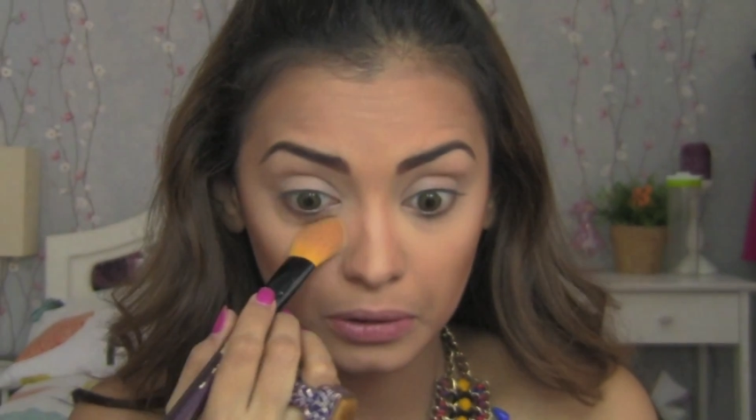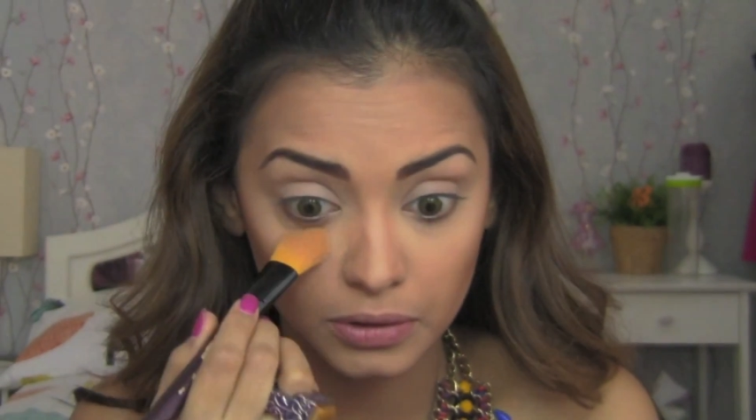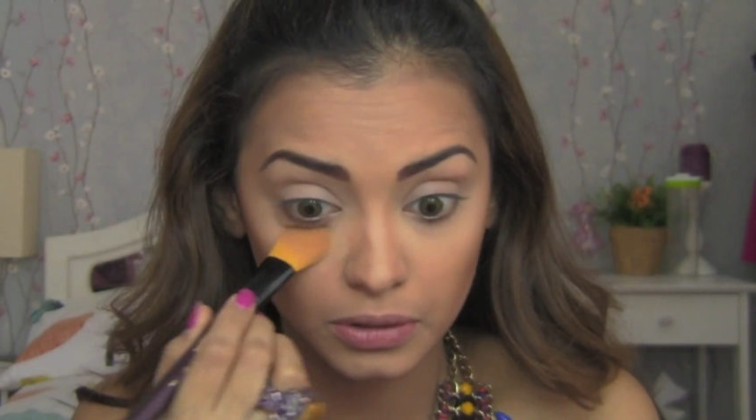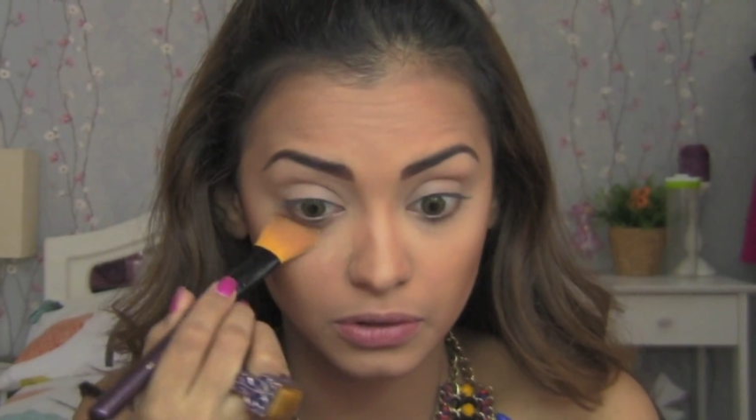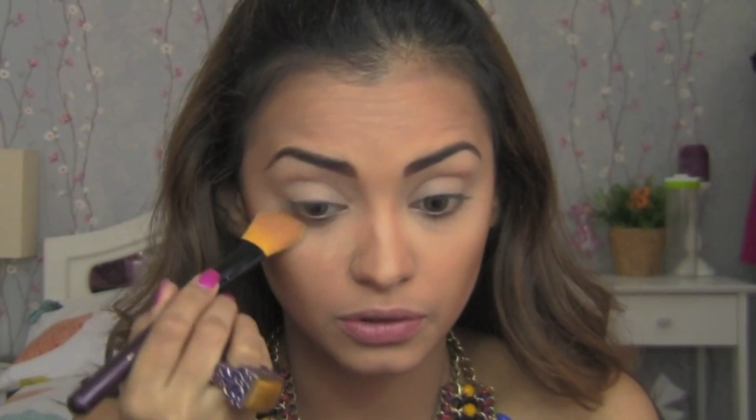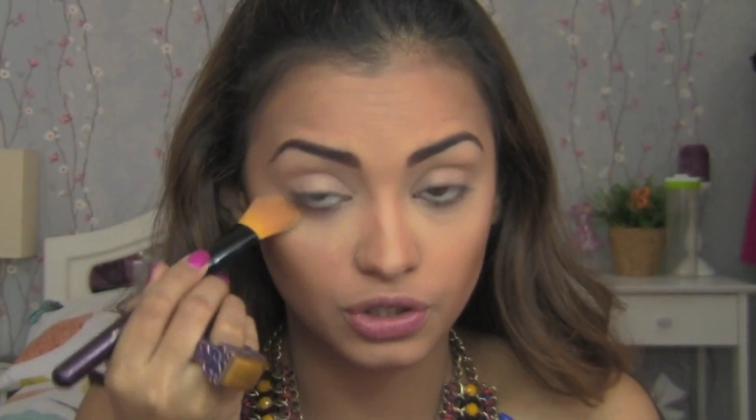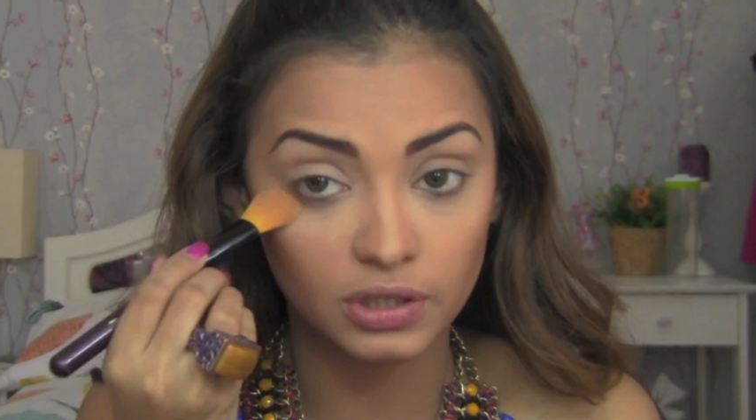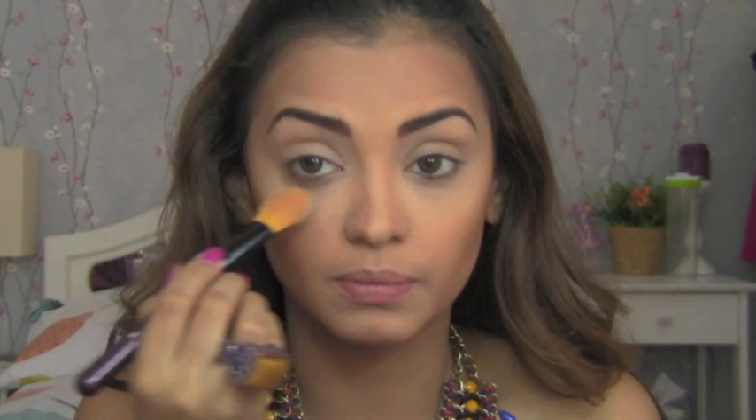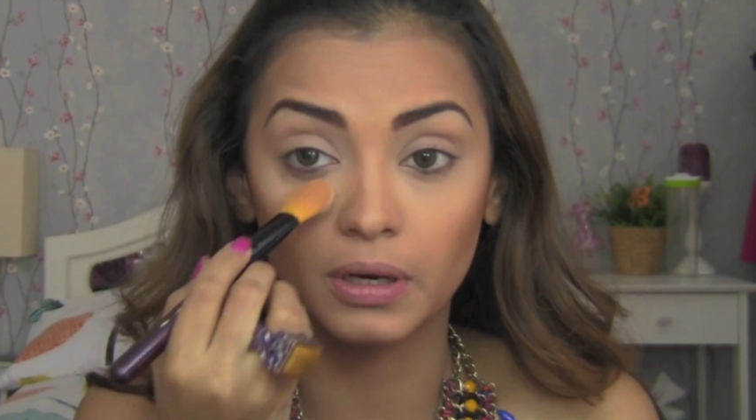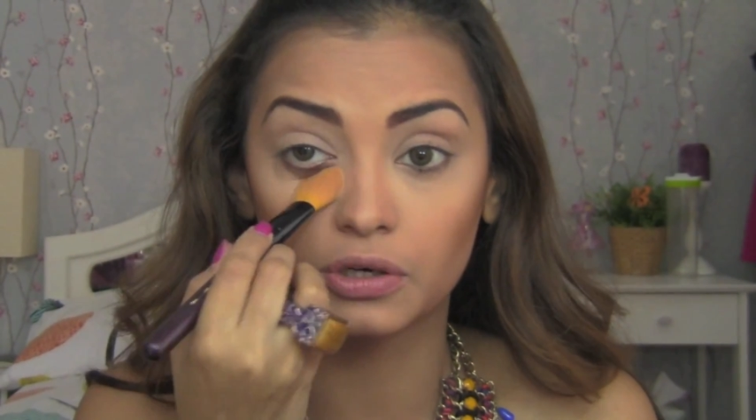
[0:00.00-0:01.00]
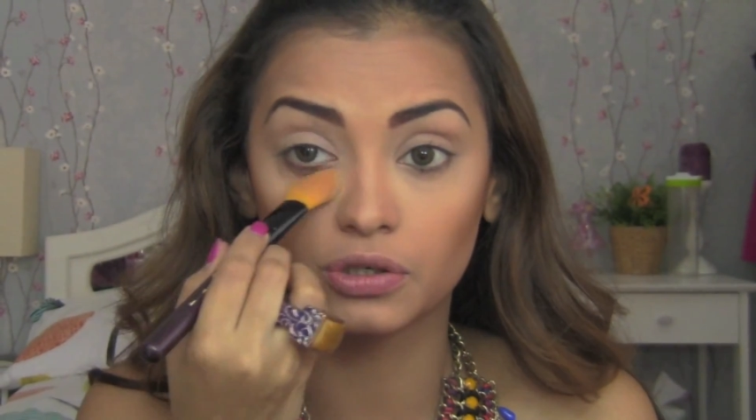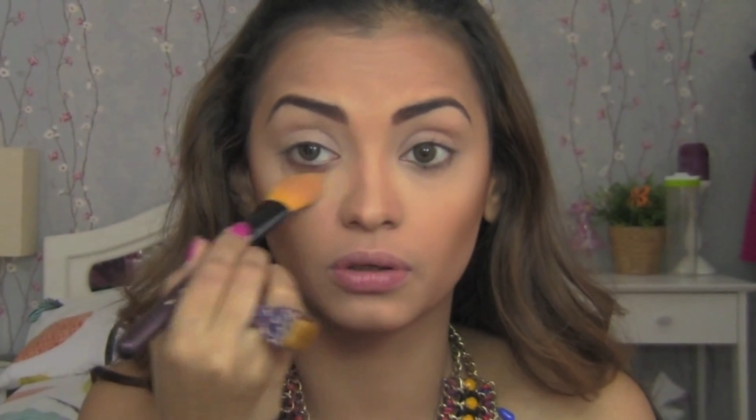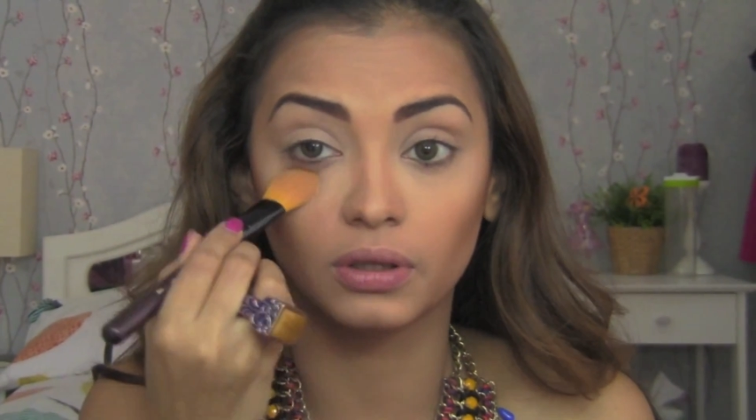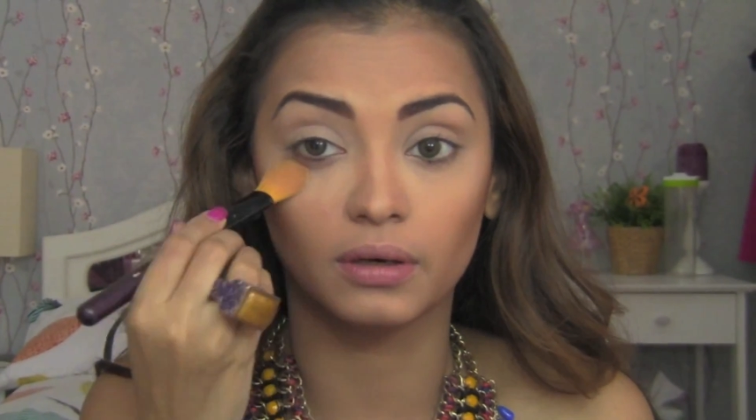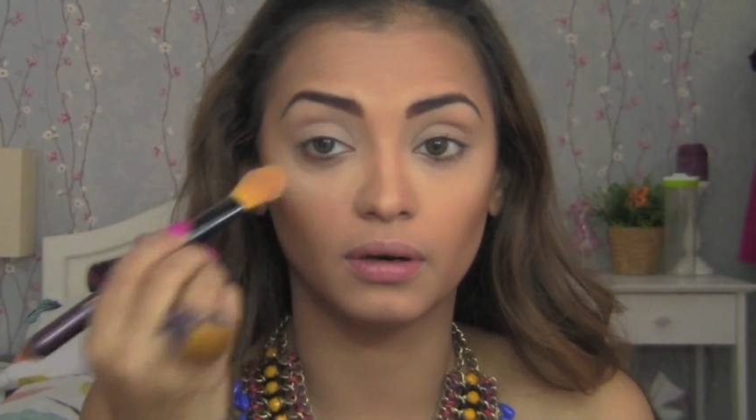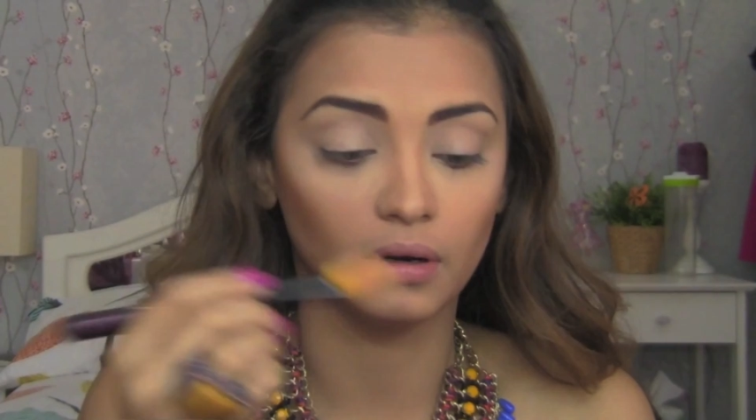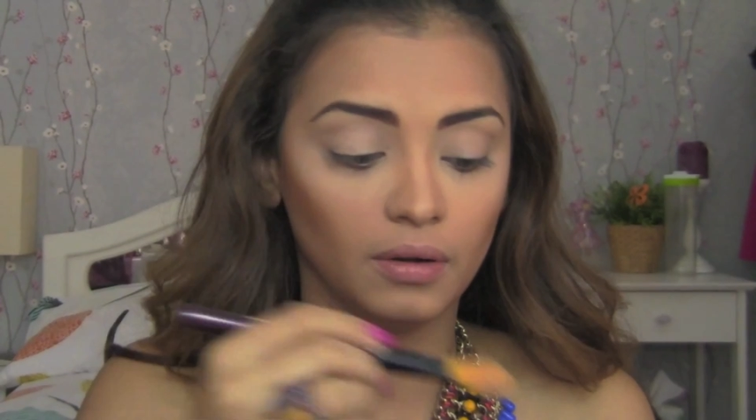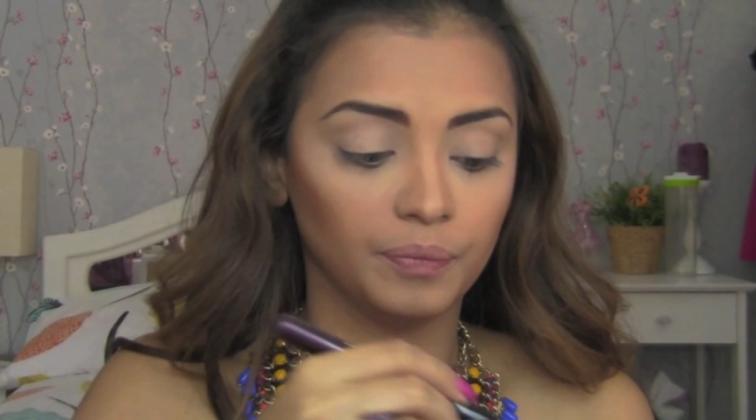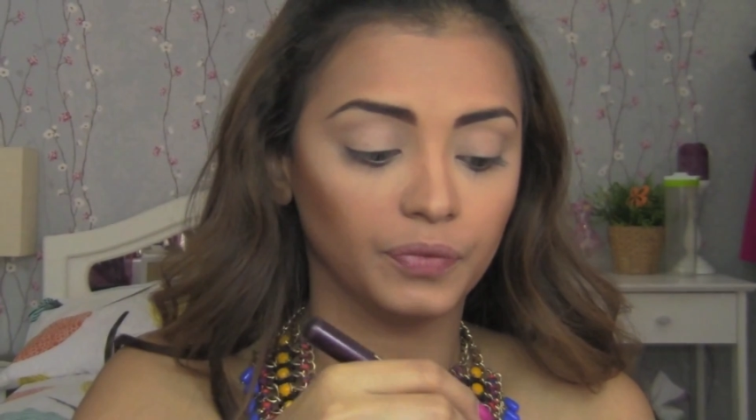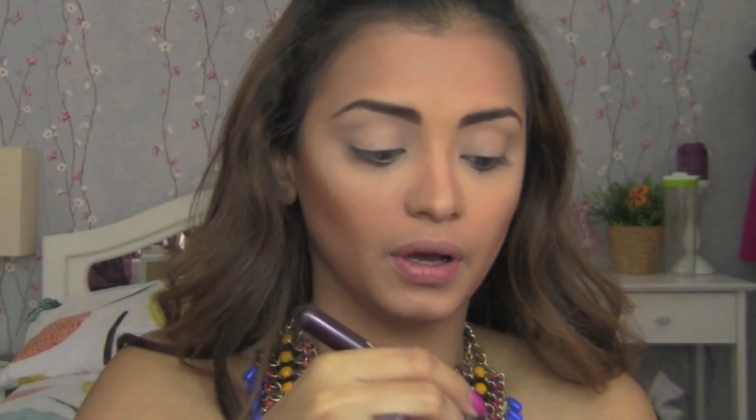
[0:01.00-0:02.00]
This is to just make sure that
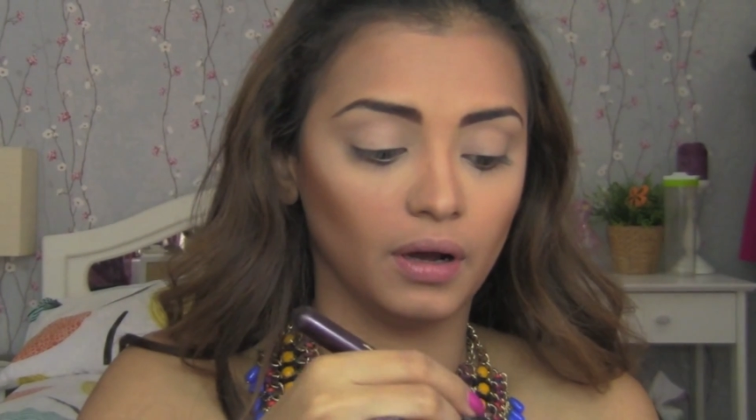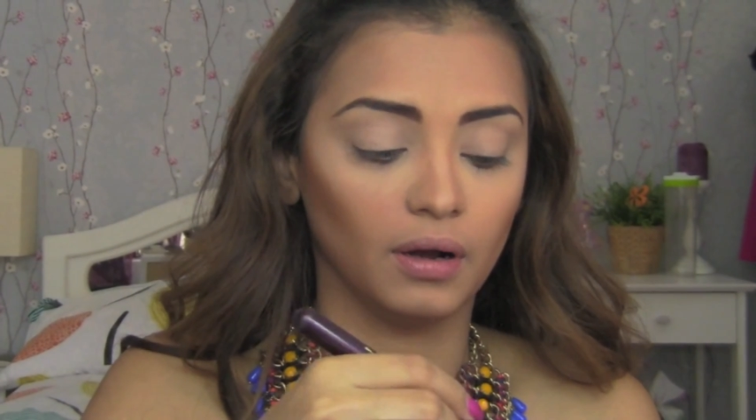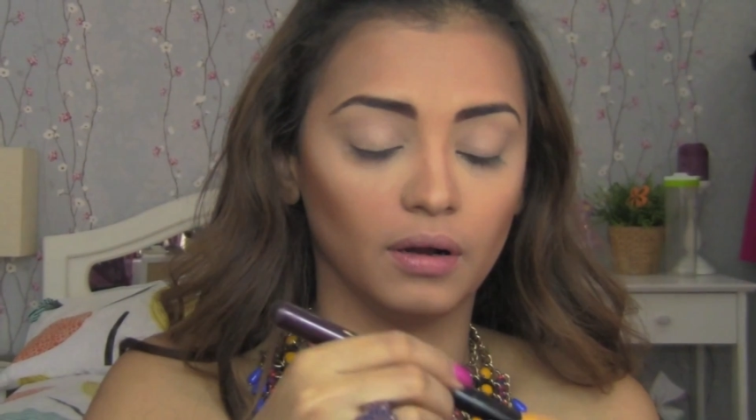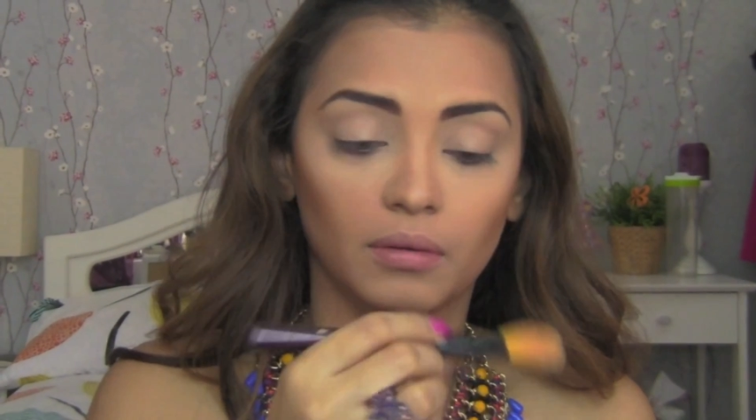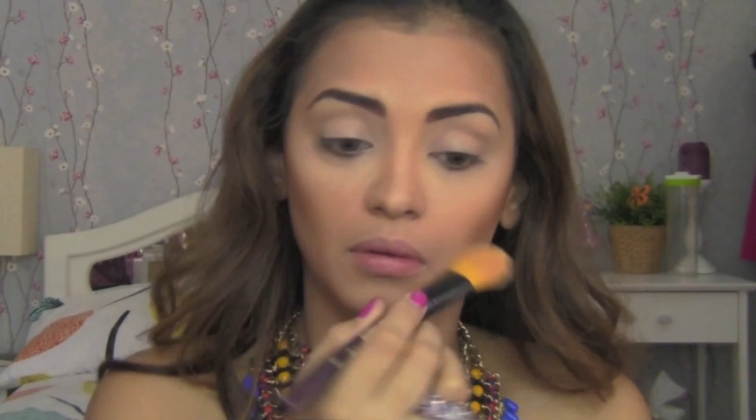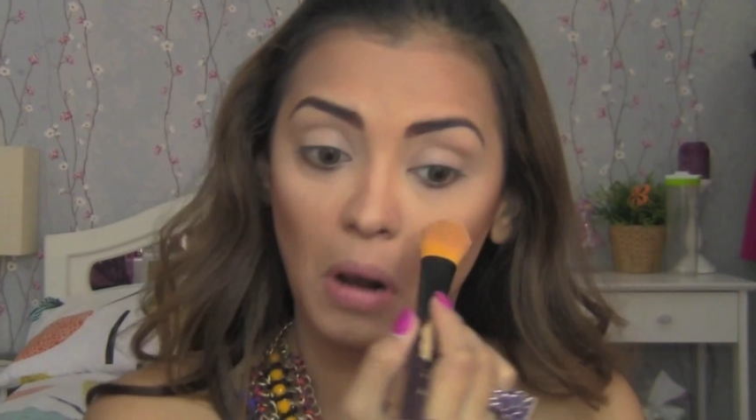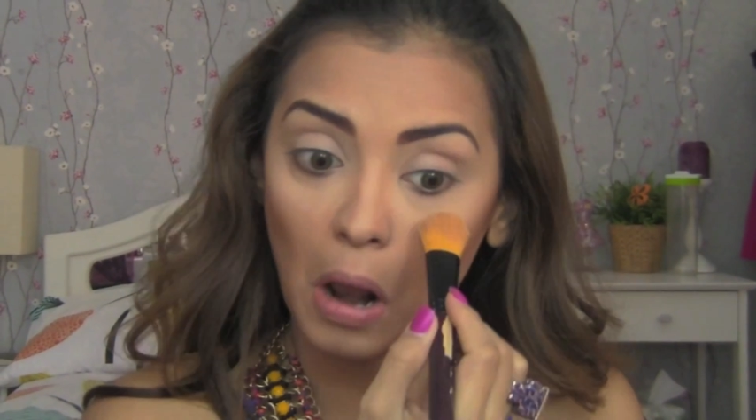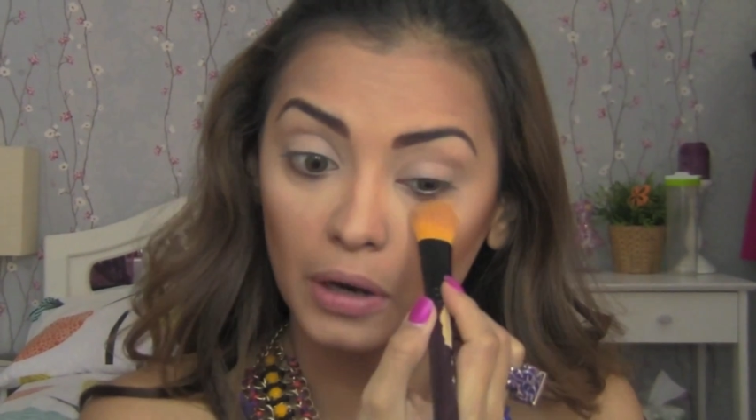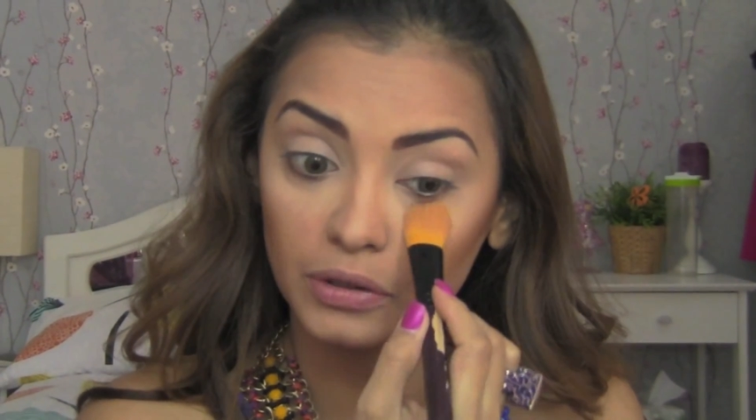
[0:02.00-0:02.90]
I